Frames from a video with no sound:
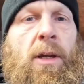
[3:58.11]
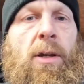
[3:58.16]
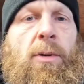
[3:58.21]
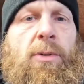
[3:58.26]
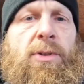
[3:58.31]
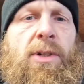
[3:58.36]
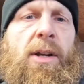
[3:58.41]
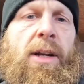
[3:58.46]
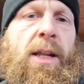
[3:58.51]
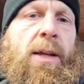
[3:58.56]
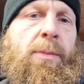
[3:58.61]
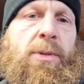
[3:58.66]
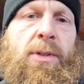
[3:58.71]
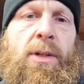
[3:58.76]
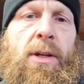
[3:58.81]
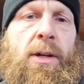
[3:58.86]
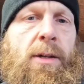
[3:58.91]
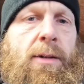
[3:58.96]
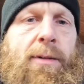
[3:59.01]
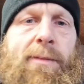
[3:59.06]
It was on
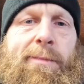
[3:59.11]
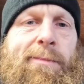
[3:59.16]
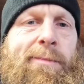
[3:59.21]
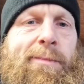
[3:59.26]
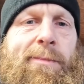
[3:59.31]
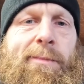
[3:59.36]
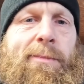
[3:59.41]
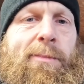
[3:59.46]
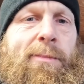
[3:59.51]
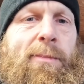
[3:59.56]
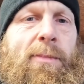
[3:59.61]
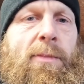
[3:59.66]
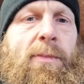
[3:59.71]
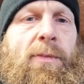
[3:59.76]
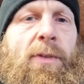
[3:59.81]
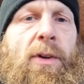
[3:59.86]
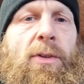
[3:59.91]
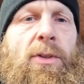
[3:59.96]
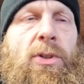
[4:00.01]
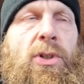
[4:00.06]
Amazon,
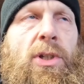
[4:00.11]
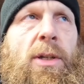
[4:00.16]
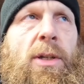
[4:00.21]
fairly